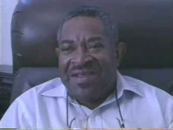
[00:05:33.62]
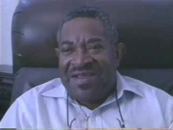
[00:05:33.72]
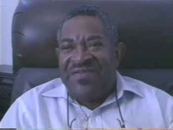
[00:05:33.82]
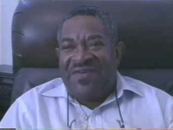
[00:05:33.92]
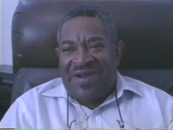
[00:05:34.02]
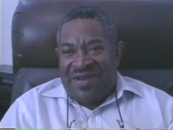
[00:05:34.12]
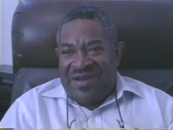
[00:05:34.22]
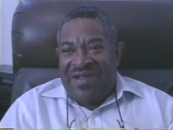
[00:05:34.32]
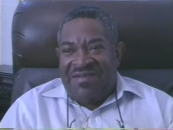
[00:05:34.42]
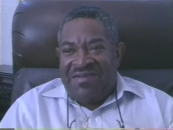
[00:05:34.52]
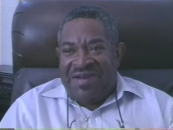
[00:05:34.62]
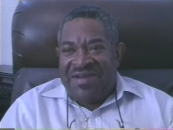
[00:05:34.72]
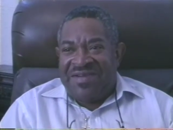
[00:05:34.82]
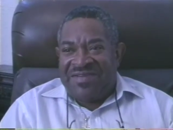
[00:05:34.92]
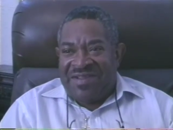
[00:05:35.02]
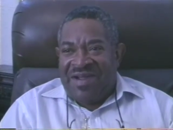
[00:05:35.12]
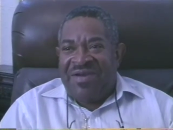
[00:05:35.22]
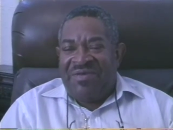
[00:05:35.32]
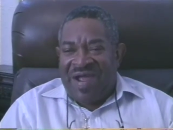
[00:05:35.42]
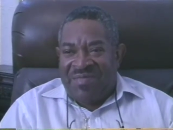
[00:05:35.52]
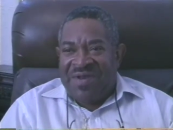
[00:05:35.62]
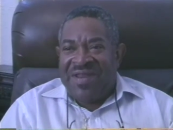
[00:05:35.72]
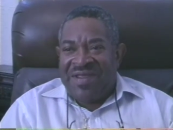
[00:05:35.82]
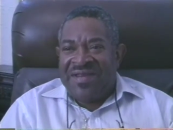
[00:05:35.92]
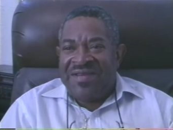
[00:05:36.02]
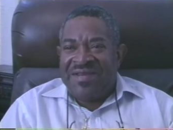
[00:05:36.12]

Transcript: he fell in love with it and started rapping in.